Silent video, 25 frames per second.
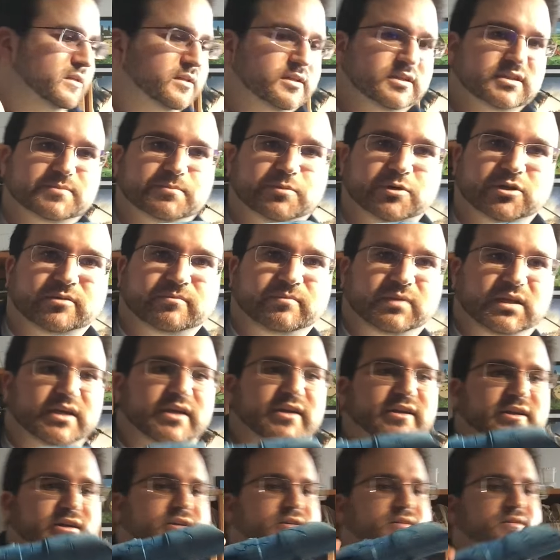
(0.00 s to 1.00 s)
Let's put a
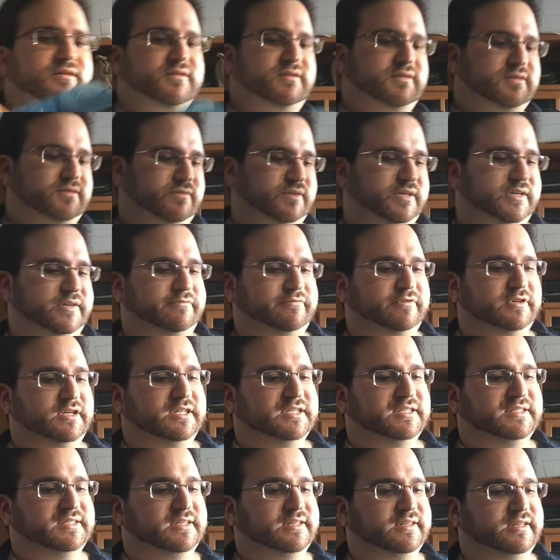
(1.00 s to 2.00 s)
blade in so we can
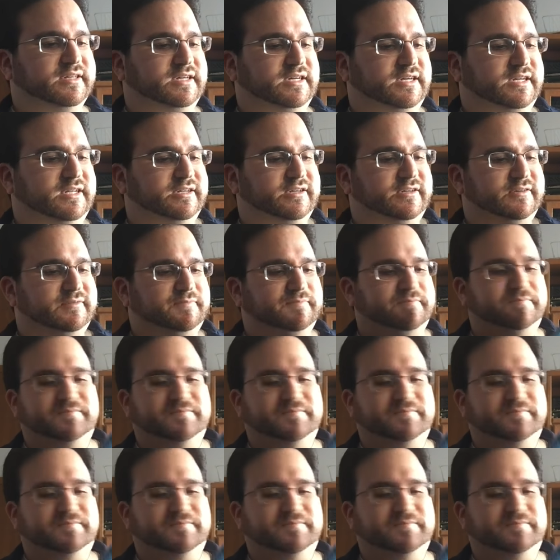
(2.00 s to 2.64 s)
really see the color.